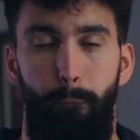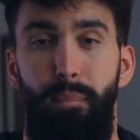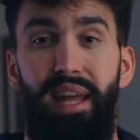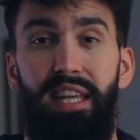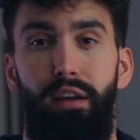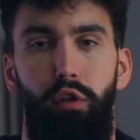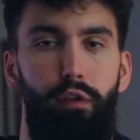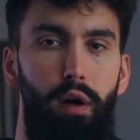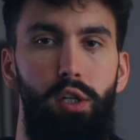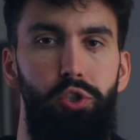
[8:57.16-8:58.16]
many of the
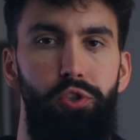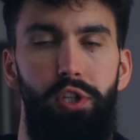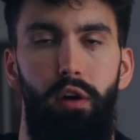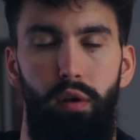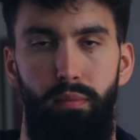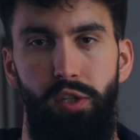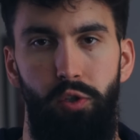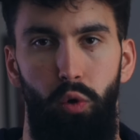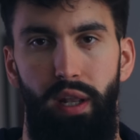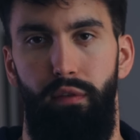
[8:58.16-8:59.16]
functions of the
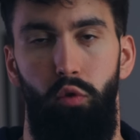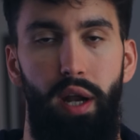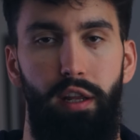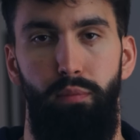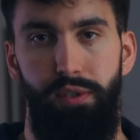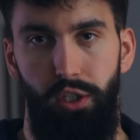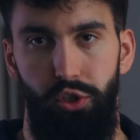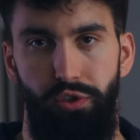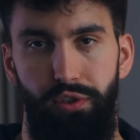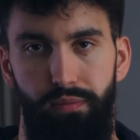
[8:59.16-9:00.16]
muscle in a variety of
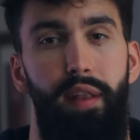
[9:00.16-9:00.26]
positions.